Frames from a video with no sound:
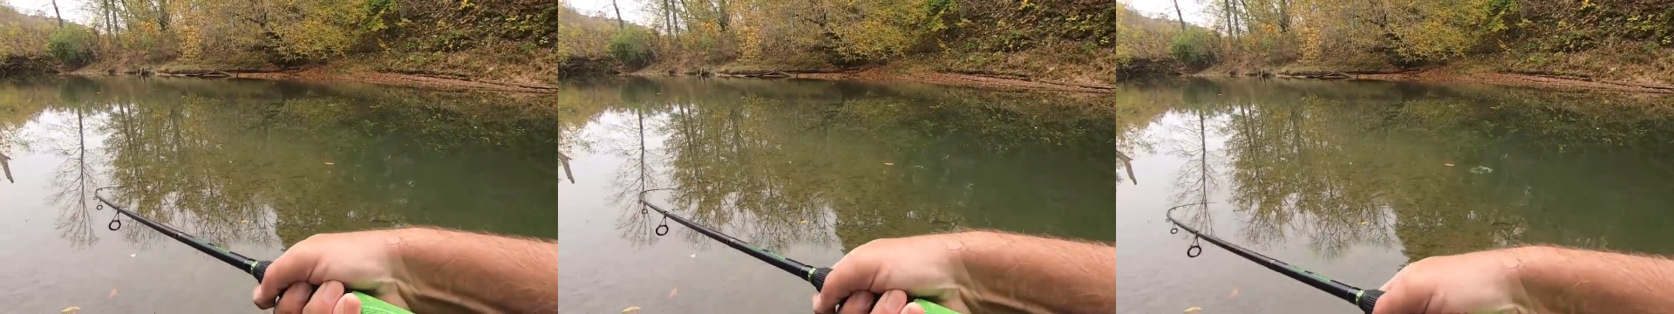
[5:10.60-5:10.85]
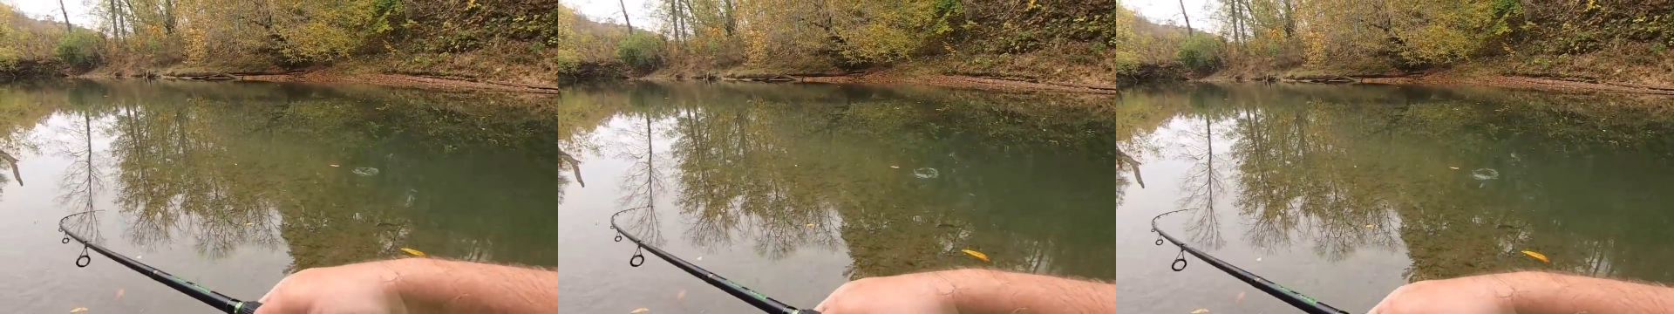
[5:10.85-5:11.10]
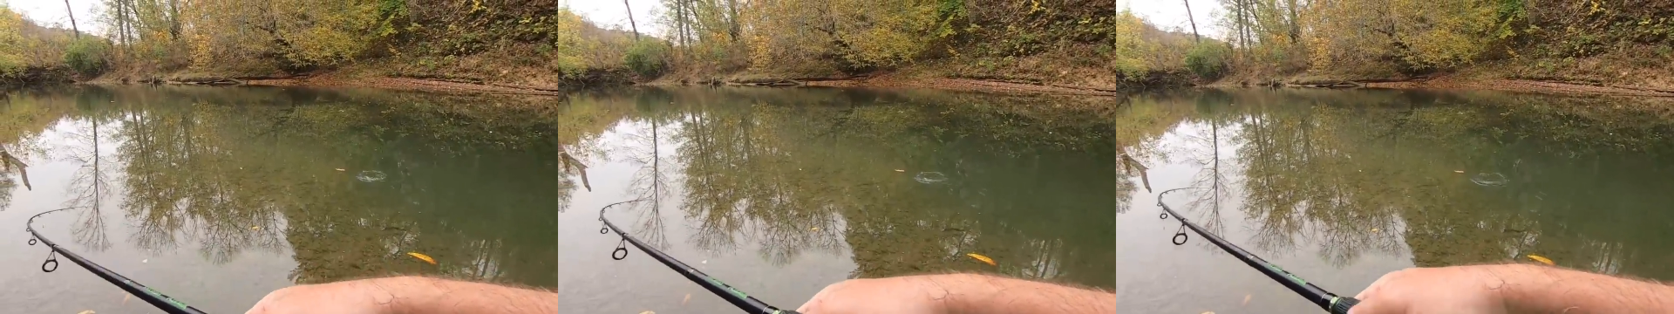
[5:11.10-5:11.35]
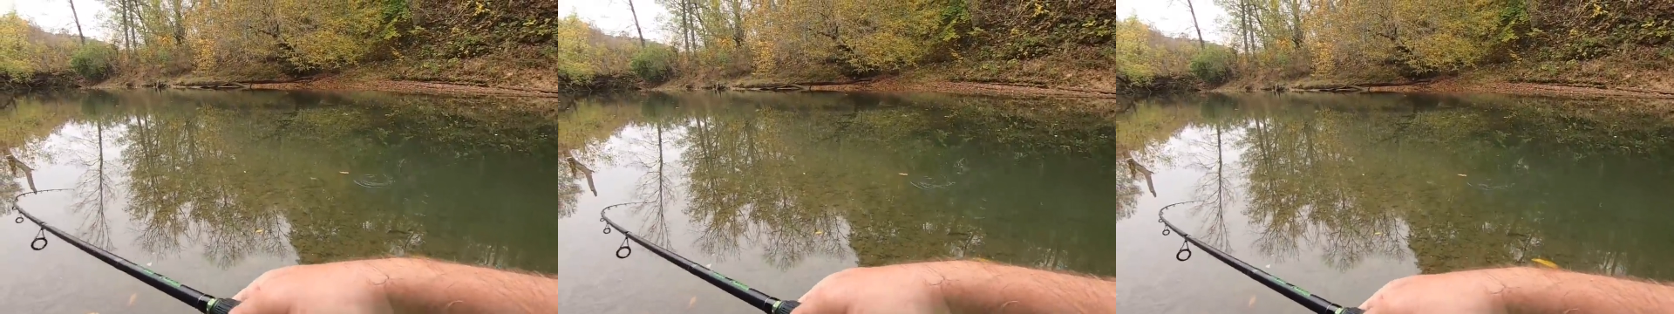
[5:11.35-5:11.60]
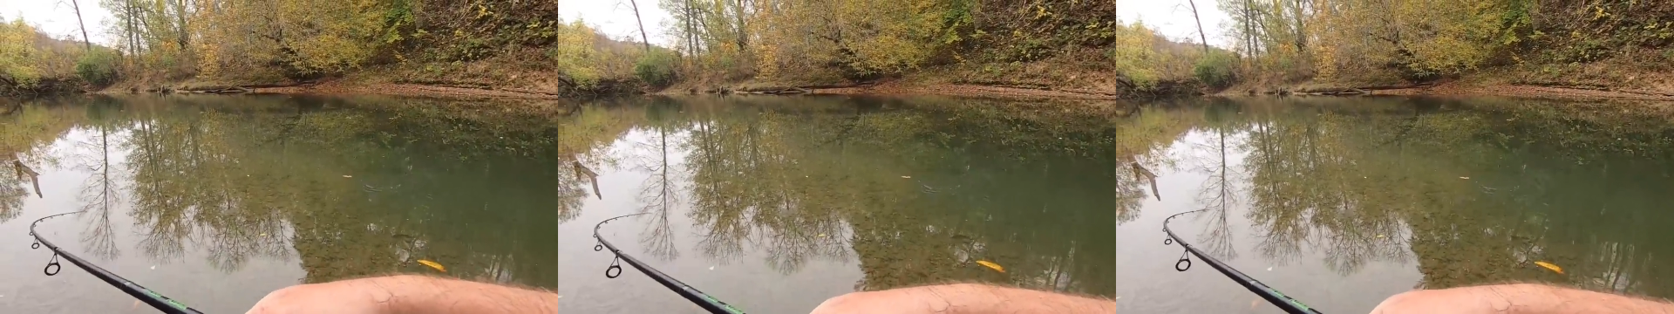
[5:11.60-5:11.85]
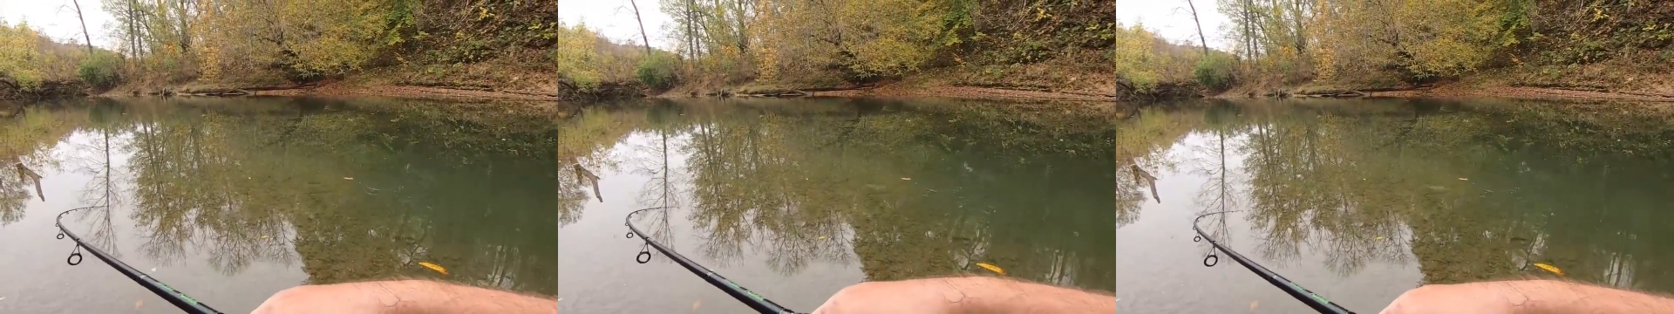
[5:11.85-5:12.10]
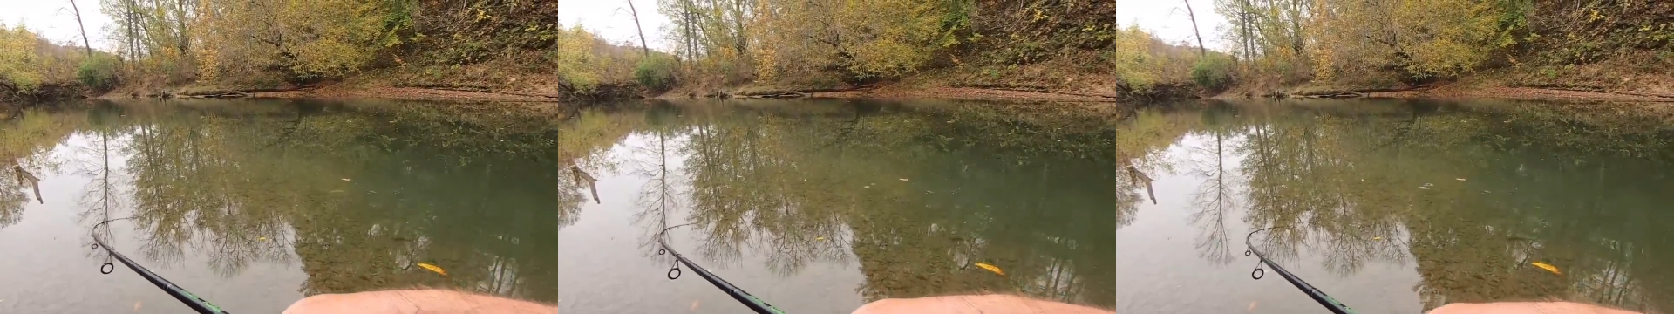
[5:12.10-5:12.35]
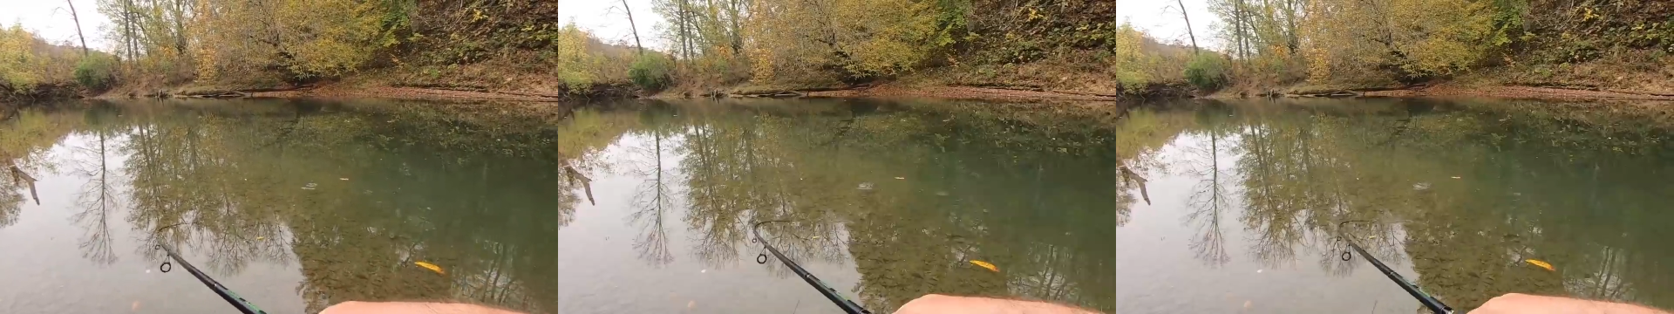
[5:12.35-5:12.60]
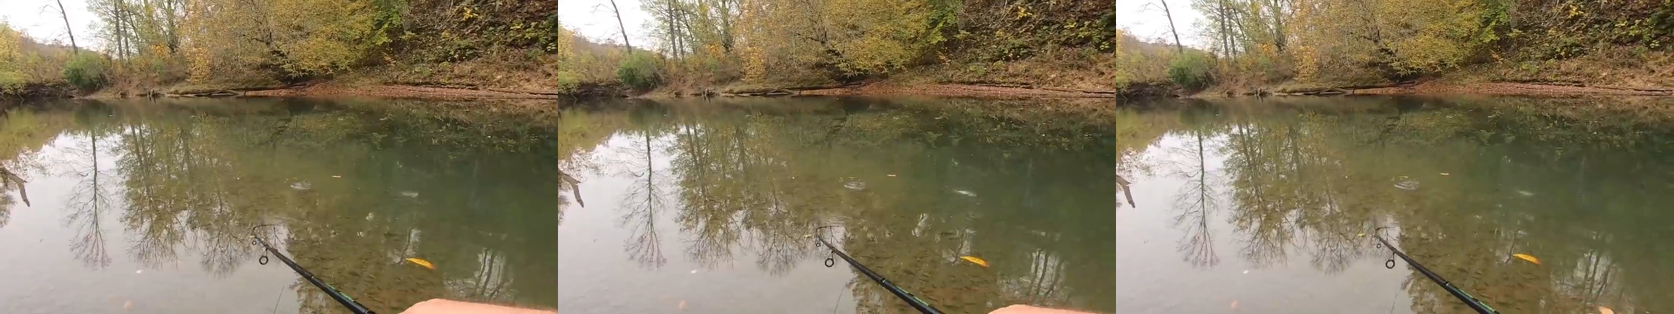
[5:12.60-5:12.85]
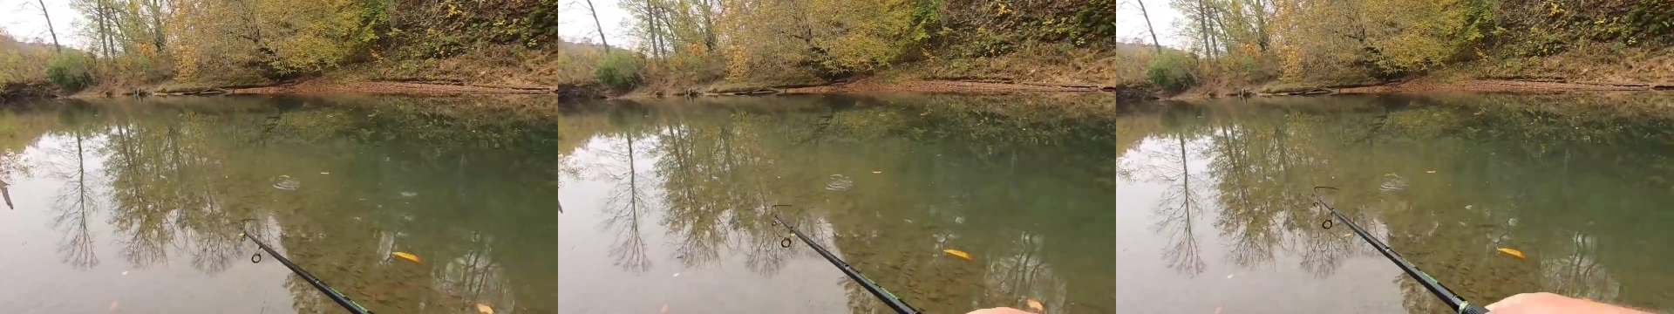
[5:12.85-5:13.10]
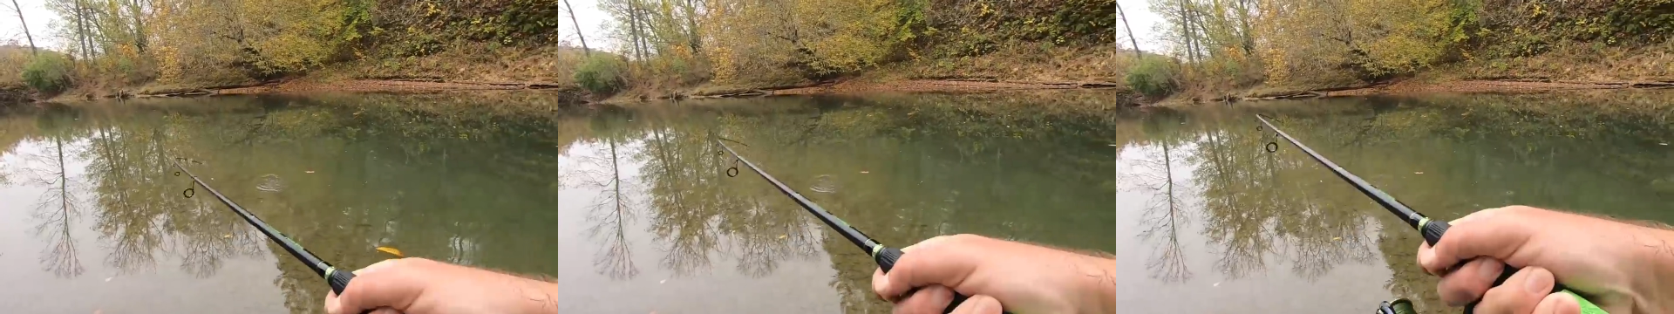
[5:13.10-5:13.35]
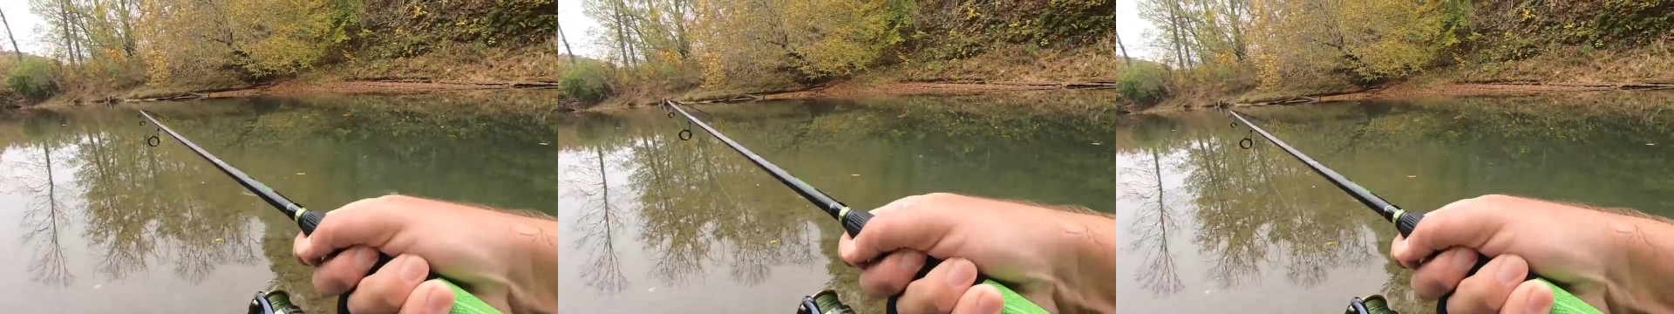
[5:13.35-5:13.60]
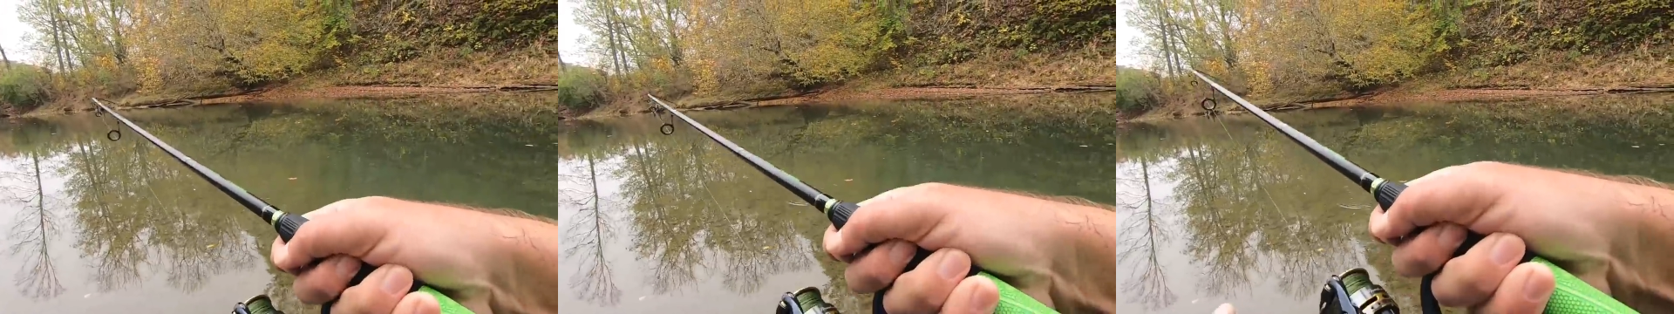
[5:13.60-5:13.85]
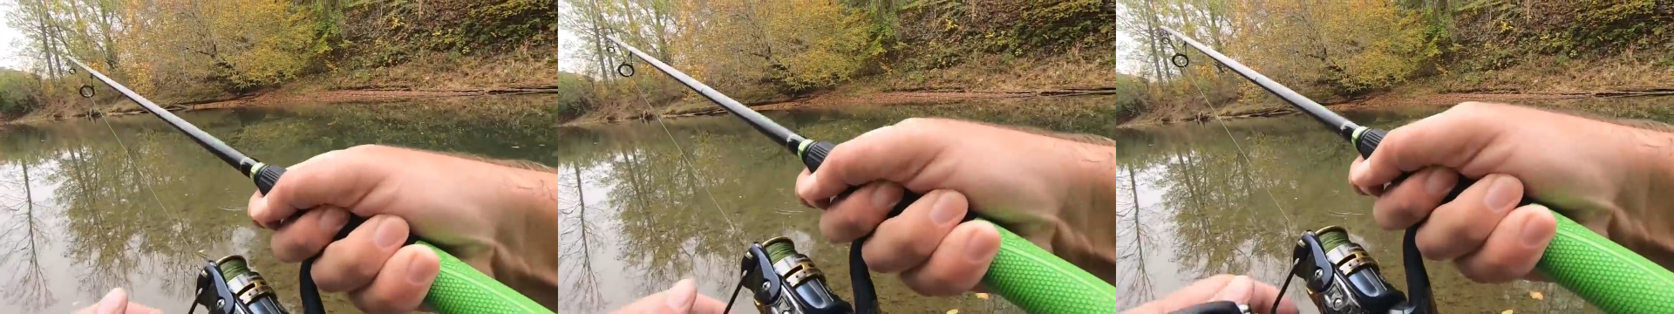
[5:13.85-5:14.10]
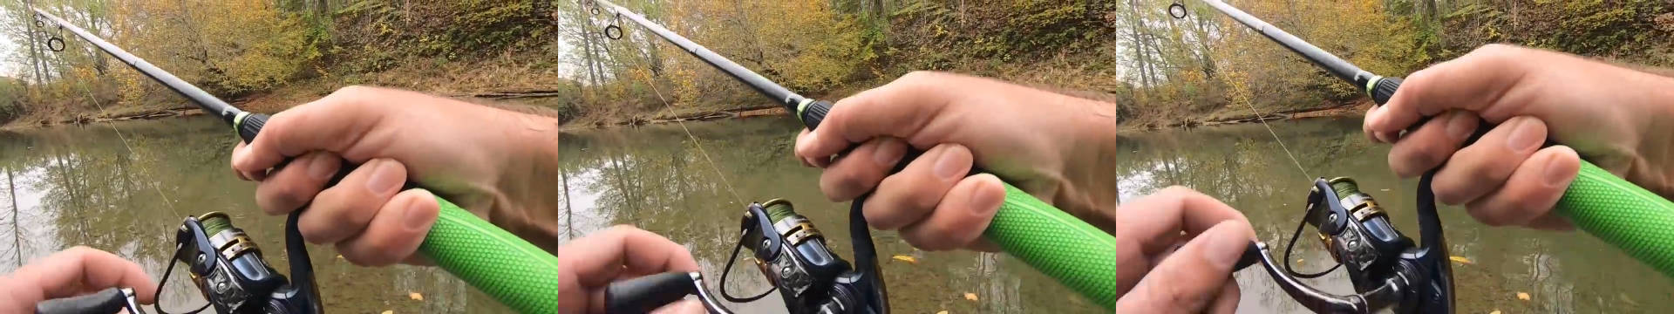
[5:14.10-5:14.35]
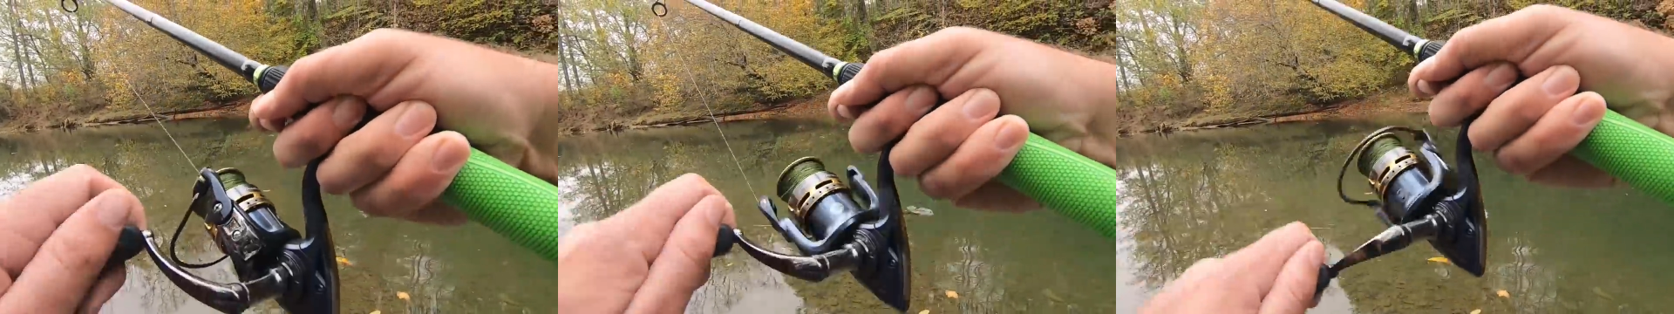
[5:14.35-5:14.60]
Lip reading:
(no speaker visible)